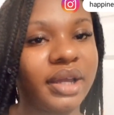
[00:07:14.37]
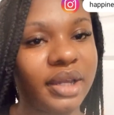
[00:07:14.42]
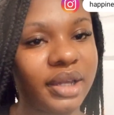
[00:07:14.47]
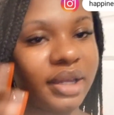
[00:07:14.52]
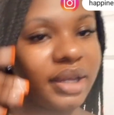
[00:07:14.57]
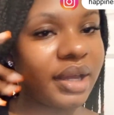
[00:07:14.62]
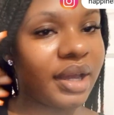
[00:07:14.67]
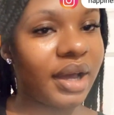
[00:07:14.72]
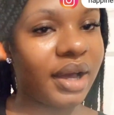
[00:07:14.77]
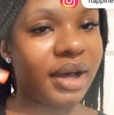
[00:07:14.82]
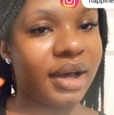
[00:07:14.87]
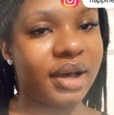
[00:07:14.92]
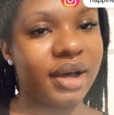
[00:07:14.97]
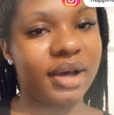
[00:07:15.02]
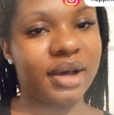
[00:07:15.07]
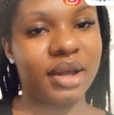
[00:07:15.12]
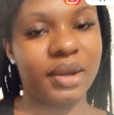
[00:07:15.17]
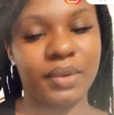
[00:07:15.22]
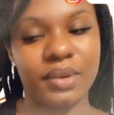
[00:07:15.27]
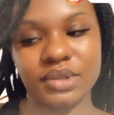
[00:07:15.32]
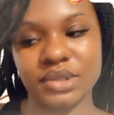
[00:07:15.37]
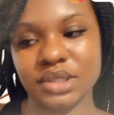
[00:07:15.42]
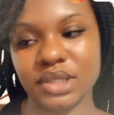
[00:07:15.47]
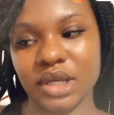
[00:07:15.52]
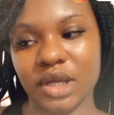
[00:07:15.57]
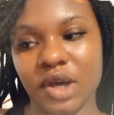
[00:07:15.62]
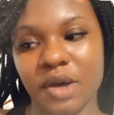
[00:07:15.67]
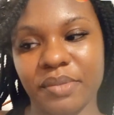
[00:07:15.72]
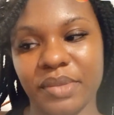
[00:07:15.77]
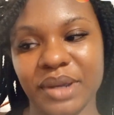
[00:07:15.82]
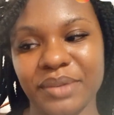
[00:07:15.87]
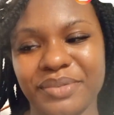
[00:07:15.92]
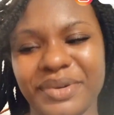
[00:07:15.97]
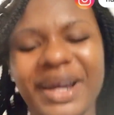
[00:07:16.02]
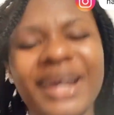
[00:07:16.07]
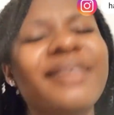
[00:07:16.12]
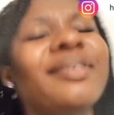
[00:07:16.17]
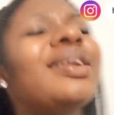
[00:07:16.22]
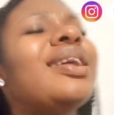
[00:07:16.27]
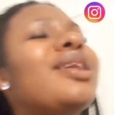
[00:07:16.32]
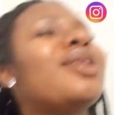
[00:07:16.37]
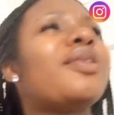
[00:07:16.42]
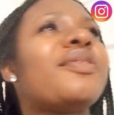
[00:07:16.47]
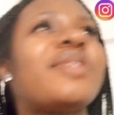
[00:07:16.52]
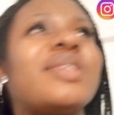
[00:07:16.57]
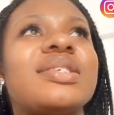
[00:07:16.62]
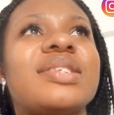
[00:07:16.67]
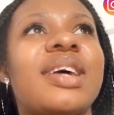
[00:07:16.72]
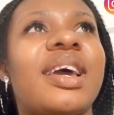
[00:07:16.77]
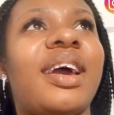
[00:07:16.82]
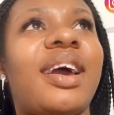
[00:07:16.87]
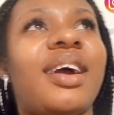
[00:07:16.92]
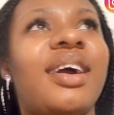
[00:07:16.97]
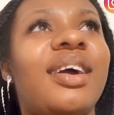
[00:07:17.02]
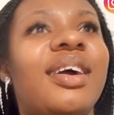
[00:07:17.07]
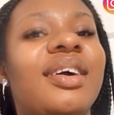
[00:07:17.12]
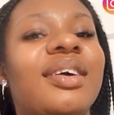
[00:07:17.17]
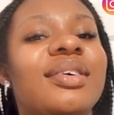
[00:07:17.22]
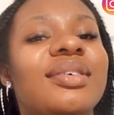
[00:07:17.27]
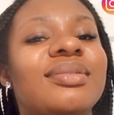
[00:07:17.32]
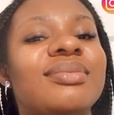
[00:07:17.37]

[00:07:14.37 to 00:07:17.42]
Yeah, I want to take out my. I really love this hair.